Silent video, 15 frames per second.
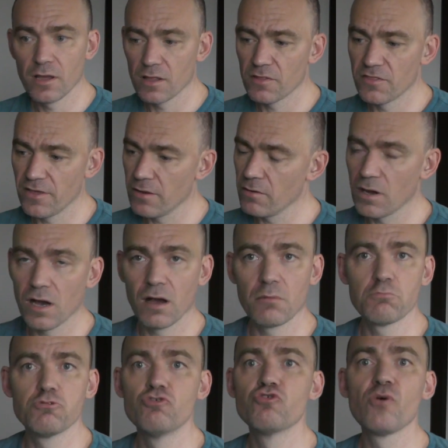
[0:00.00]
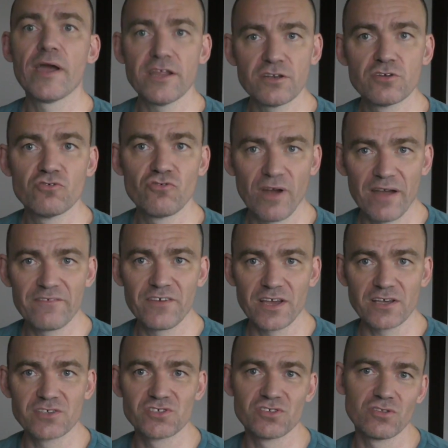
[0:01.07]
there are great
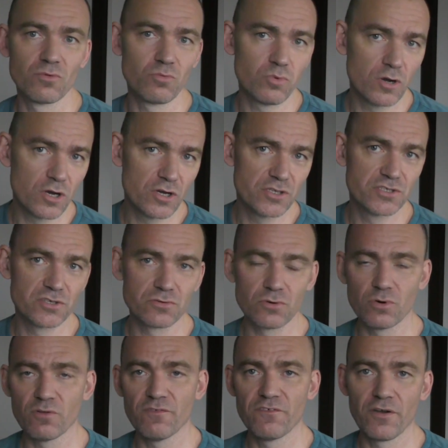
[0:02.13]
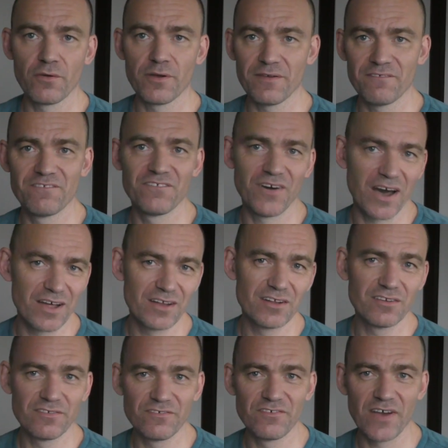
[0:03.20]
graphics and the words are all very fun
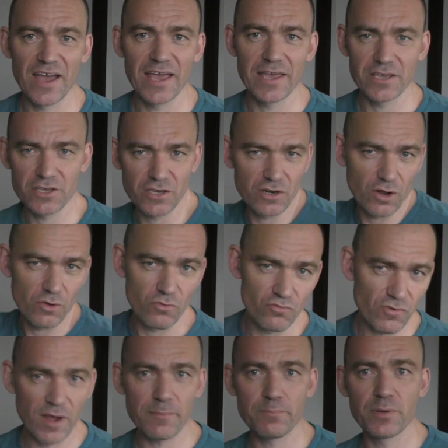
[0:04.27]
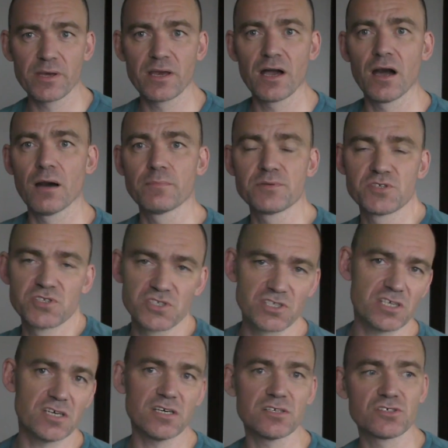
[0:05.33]
and vague, ramping up,
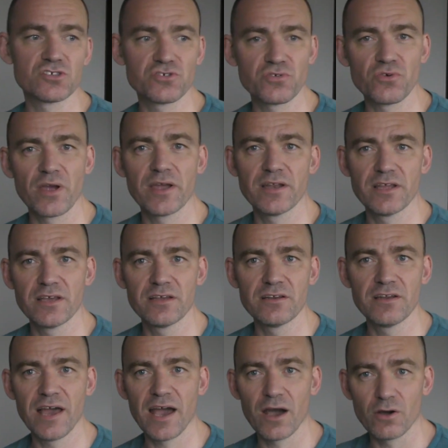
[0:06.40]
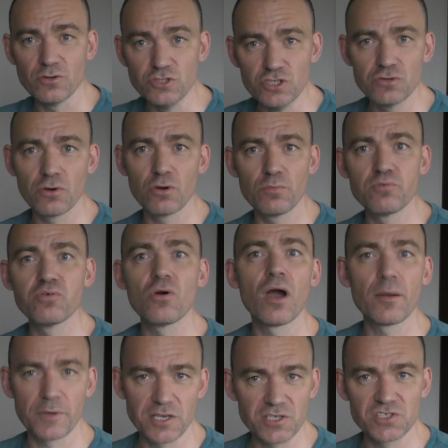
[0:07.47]
start training now,
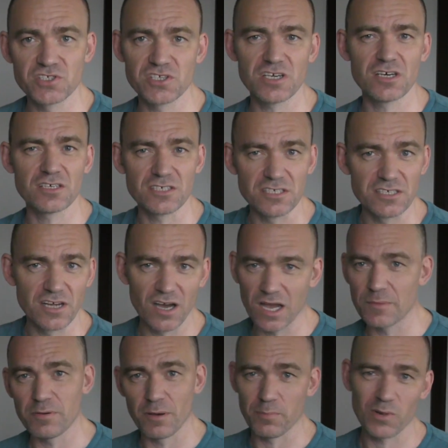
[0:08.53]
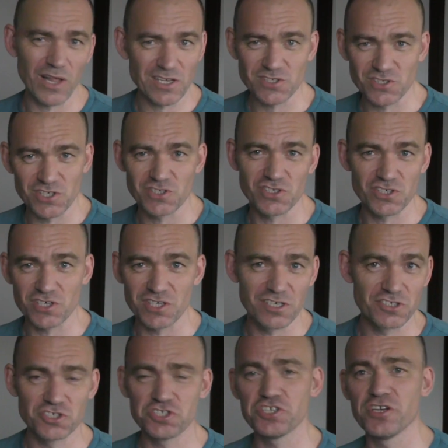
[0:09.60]
neuropriming started, hyperplasticity
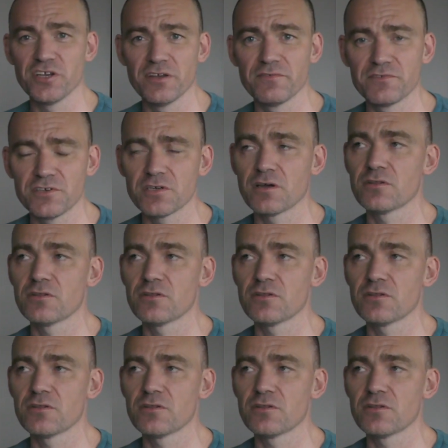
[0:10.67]
achieved,